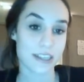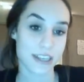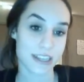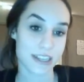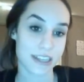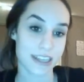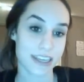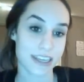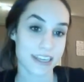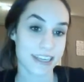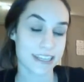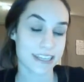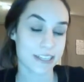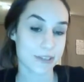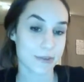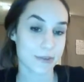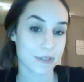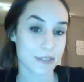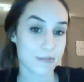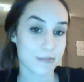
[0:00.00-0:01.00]
and then get into
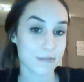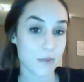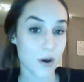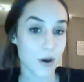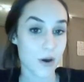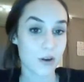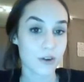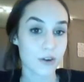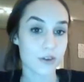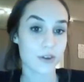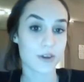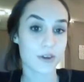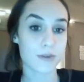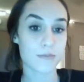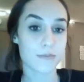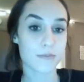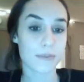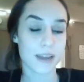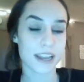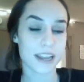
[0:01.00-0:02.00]
a small group
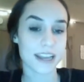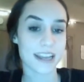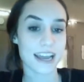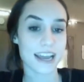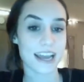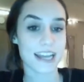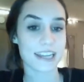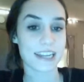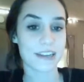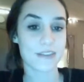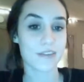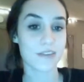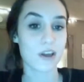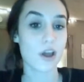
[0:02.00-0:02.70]
and kind of